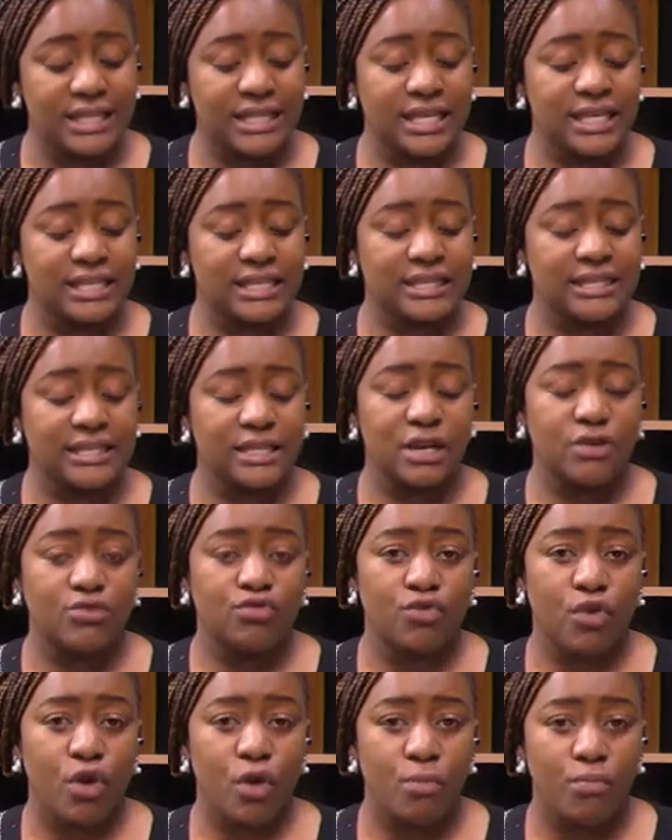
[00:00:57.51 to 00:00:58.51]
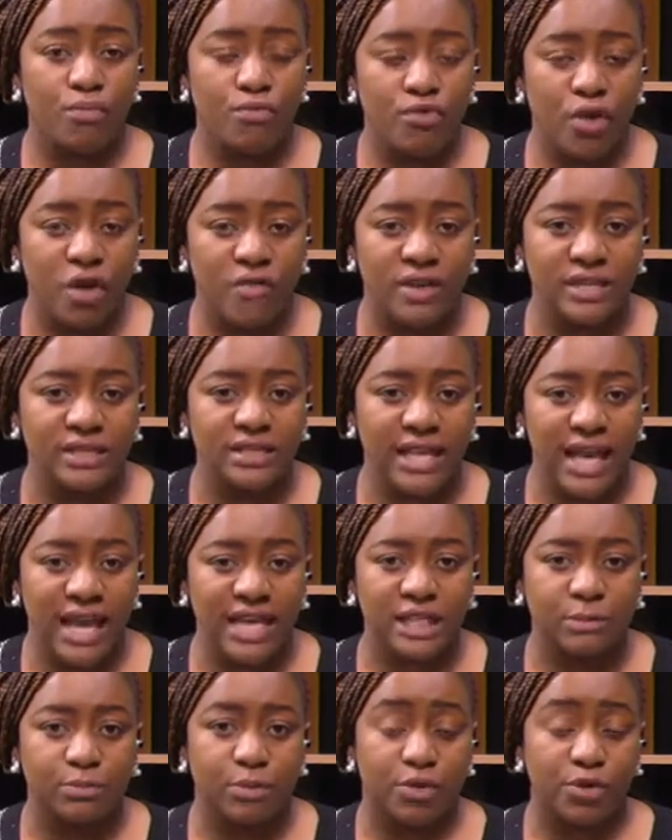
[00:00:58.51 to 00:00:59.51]
the Central Province
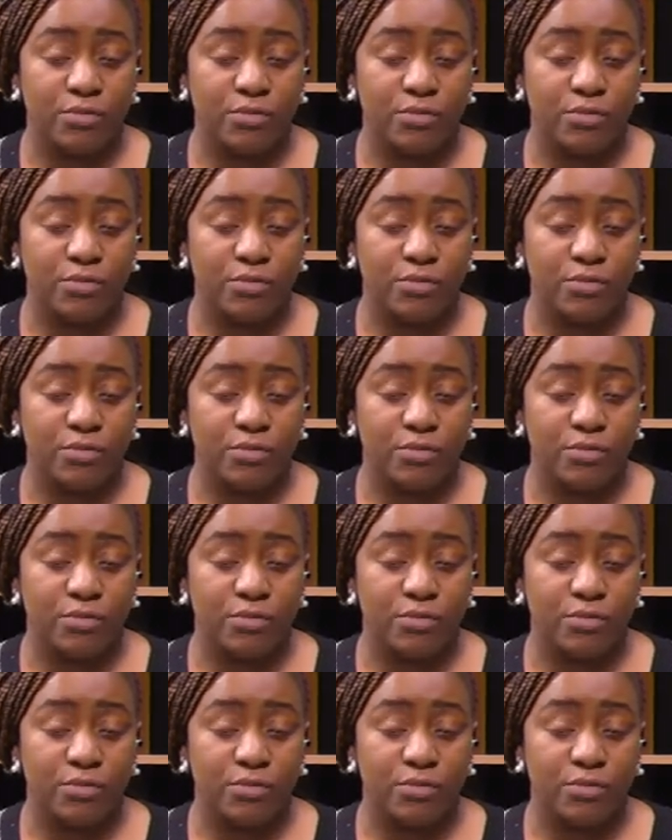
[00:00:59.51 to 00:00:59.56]
Expo.